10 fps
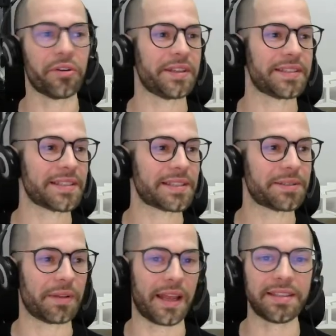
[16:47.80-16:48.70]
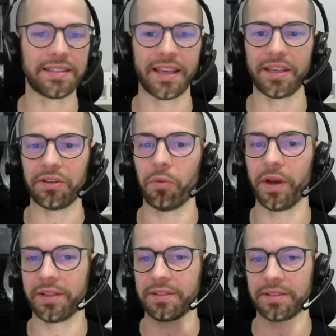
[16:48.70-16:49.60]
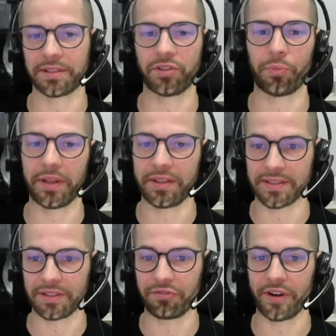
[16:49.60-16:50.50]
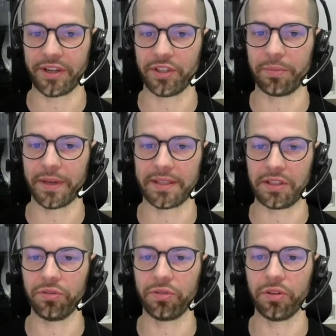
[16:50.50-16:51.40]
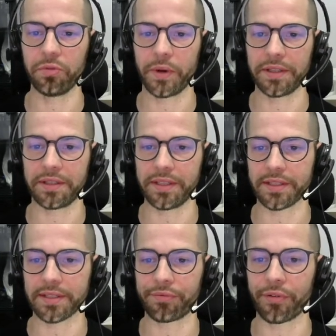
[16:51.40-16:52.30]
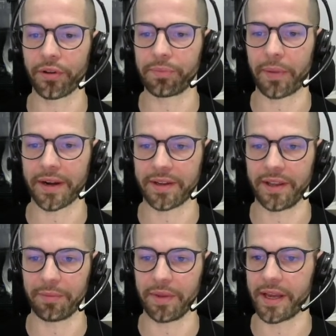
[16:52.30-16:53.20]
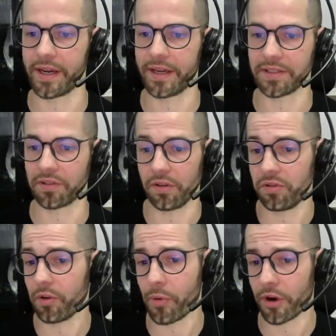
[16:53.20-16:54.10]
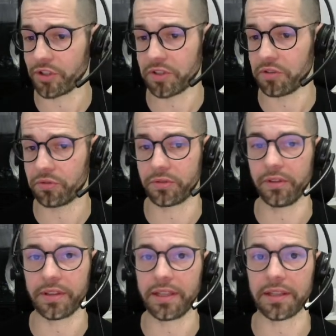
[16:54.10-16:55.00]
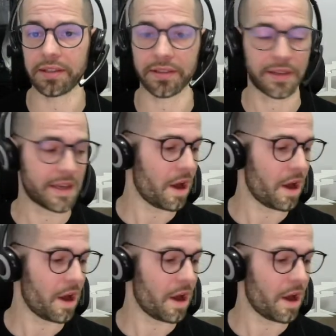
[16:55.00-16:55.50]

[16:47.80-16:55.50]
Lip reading: For instance, let's say you want to print this differential, but you don't want this front part here because on your project you don't need it.